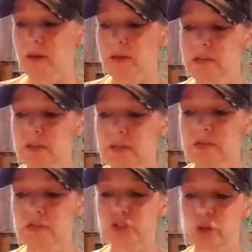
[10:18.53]
Studies
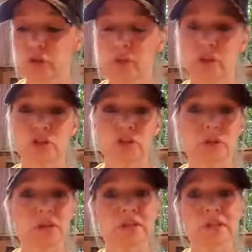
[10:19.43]
have shown that
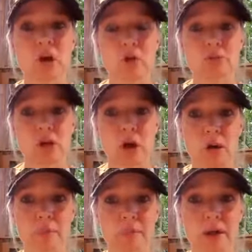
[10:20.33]
doing this helps
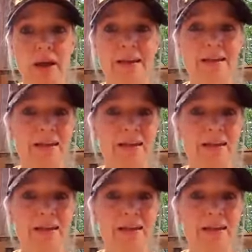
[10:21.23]
calm the mind,